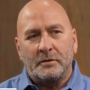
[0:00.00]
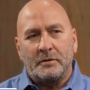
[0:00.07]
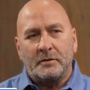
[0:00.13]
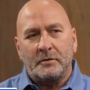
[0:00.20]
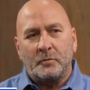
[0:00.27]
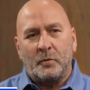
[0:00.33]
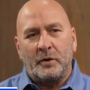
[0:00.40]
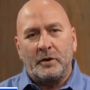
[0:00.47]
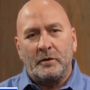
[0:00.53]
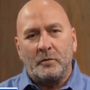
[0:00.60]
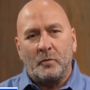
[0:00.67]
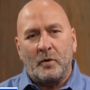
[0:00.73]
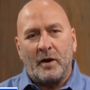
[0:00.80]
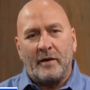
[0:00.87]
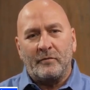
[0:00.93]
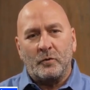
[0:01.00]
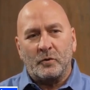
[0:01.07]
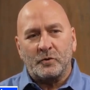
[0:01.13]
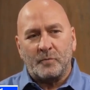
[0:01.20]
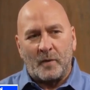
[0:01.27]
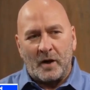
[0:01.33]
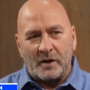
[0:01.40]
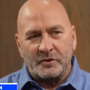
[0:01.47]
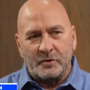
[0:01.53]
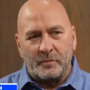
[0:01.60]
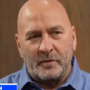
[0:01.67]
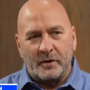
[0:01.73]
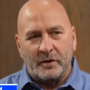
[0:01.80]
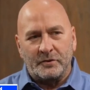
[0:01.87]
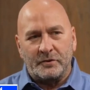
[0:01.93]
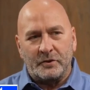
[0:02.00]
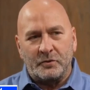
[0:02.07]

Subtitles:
we have the responsibility